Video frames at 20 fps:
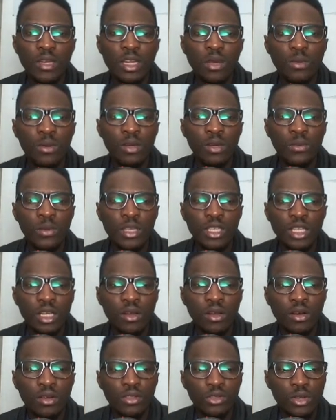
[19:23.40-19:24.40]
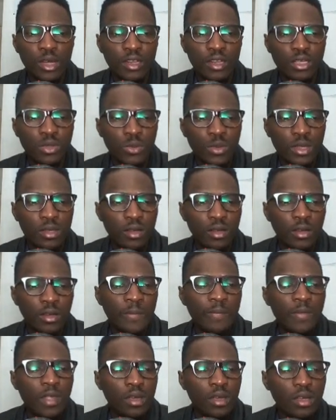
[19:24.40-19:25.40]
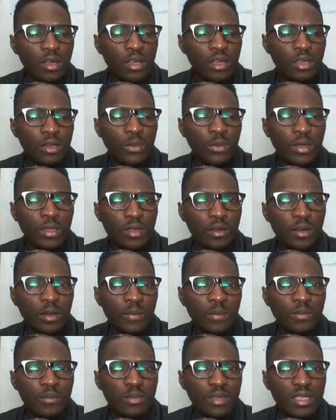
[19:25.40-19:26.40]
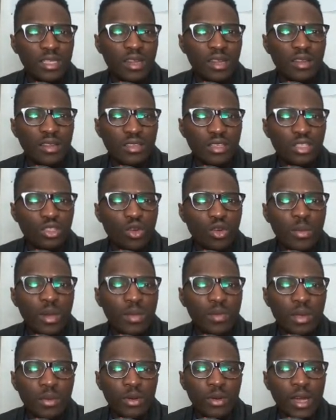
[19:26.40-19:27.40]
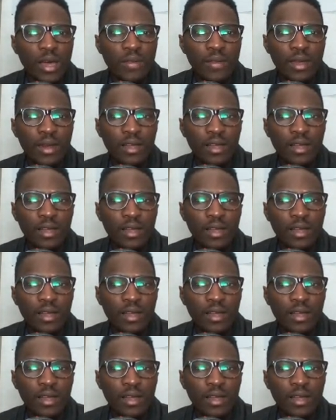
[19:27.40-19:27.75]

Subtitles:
want to reach a lot of traders because there's so many people out there that